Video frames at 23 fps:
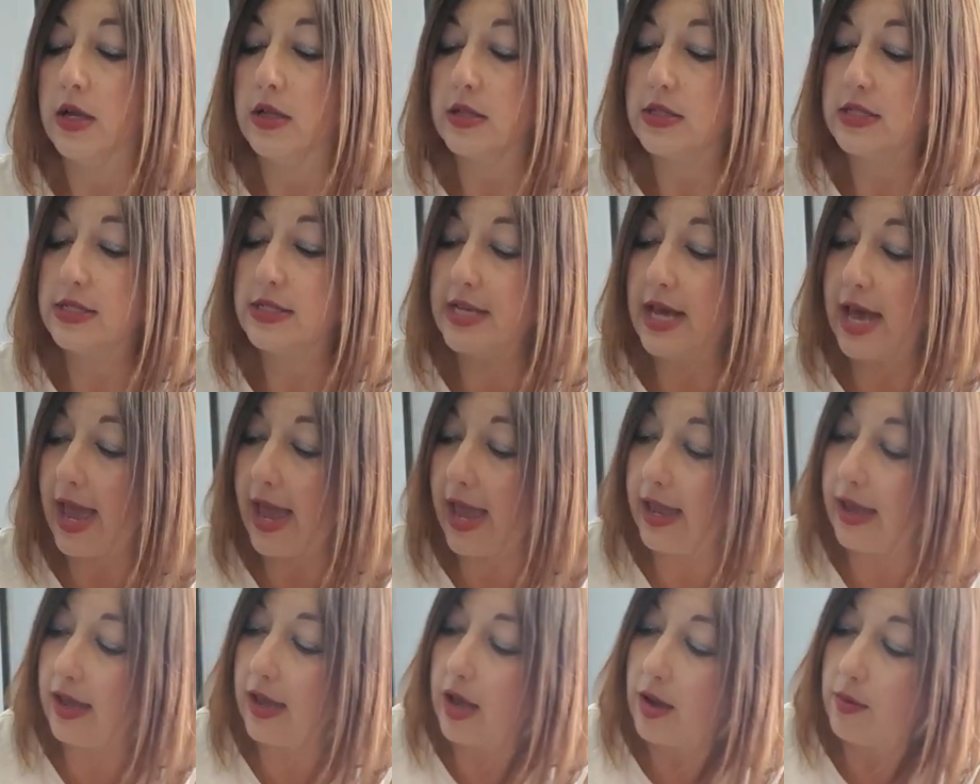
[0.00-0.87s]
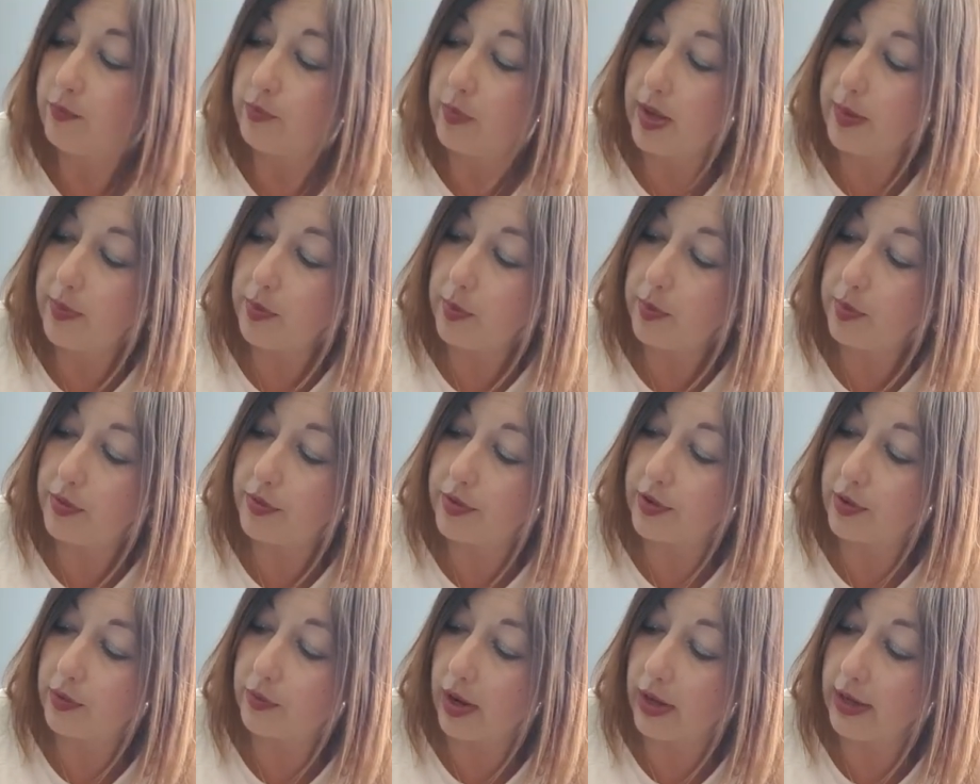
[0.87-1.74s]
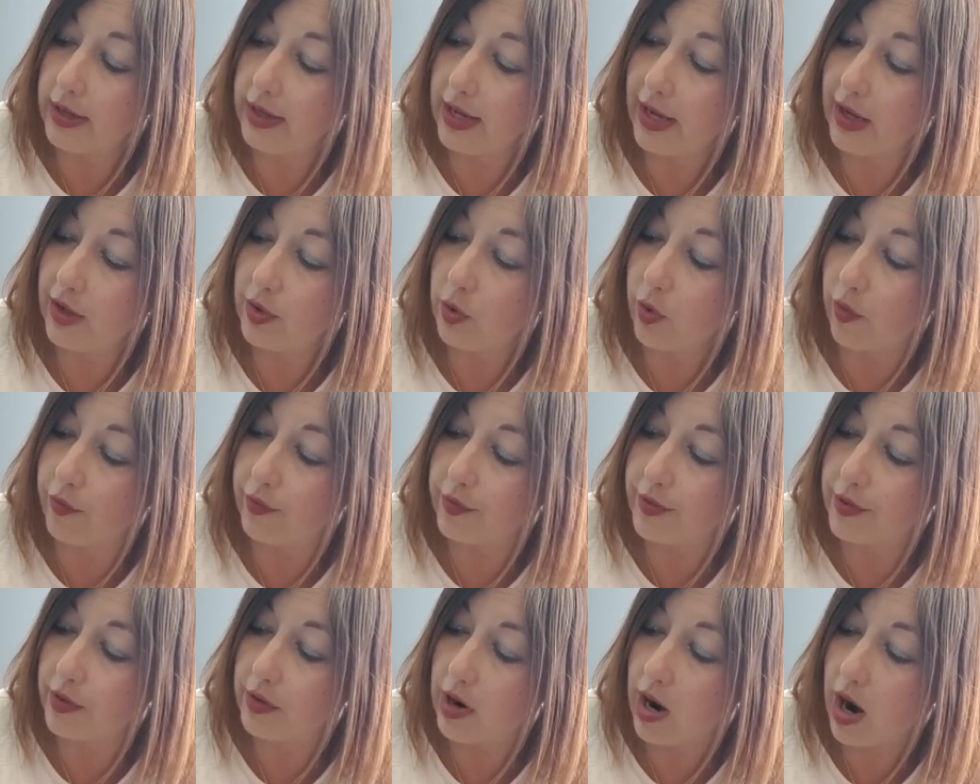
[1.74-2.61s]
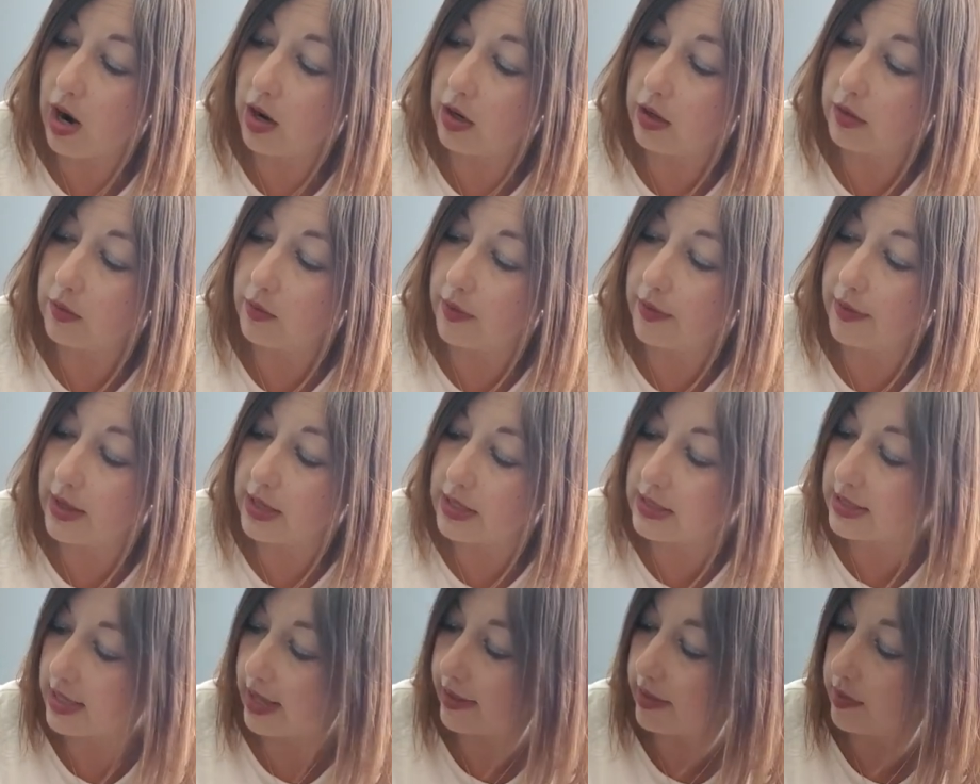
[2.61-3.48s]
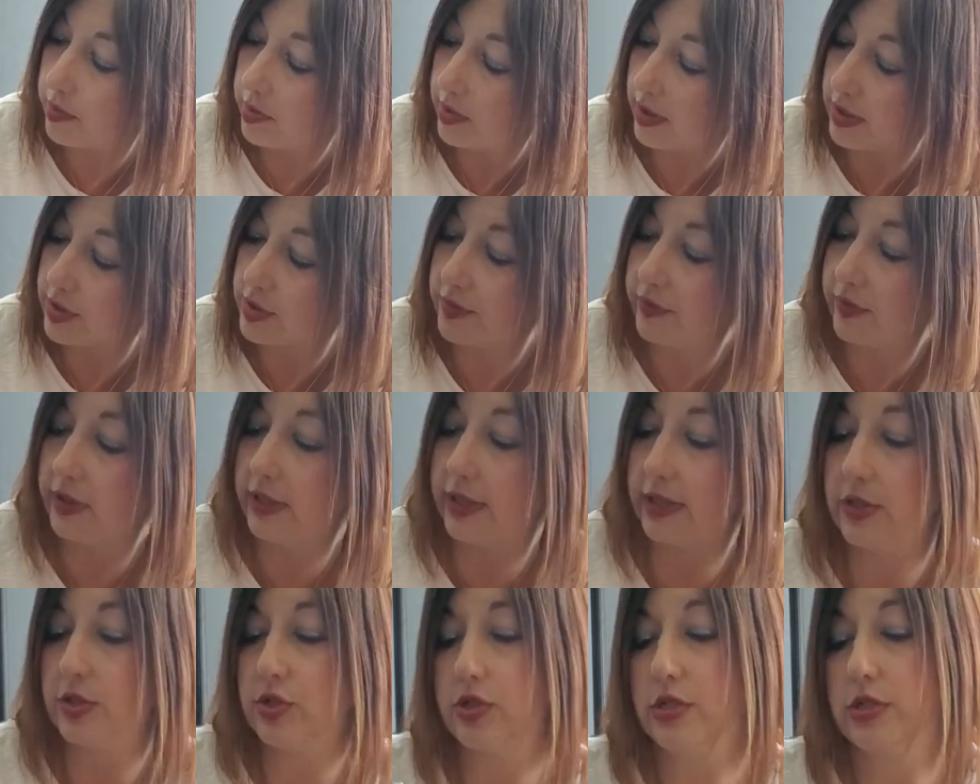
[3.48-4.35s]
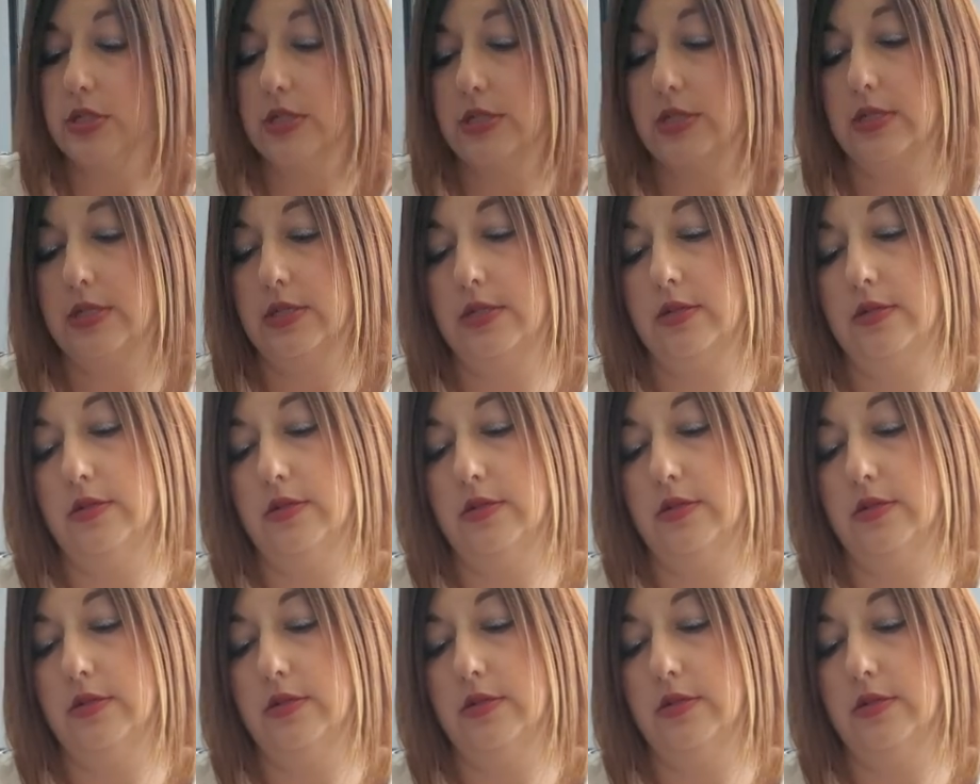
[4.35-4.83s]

Today, people put their right hand over their heart when they say the Pledge of Allegiance.